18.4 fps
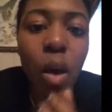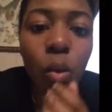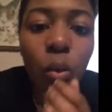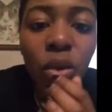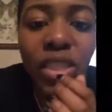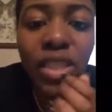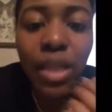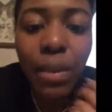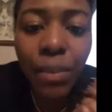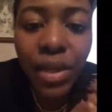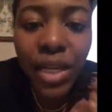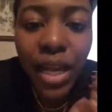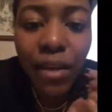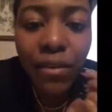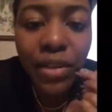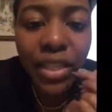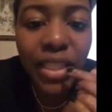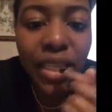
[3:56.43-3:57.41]
Once I put
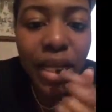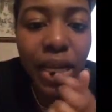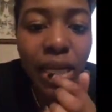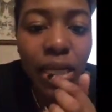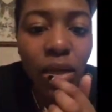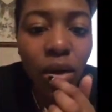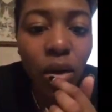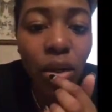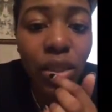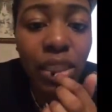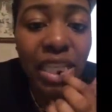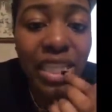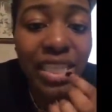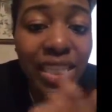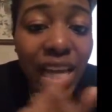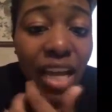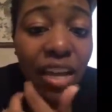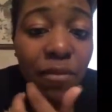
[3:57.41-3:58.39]
everything on the
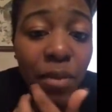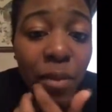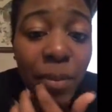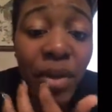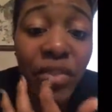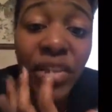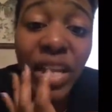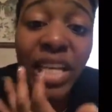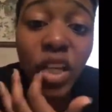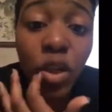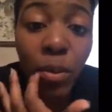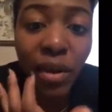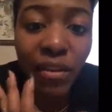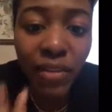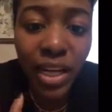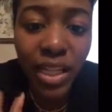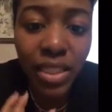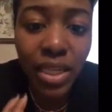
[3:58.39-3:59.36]
side of my mouth, I eat on
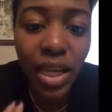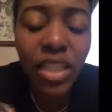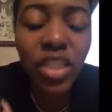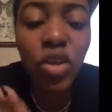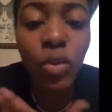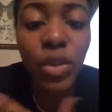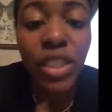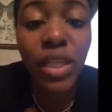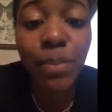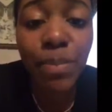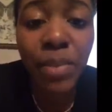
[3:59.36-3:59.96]
my right side, so once I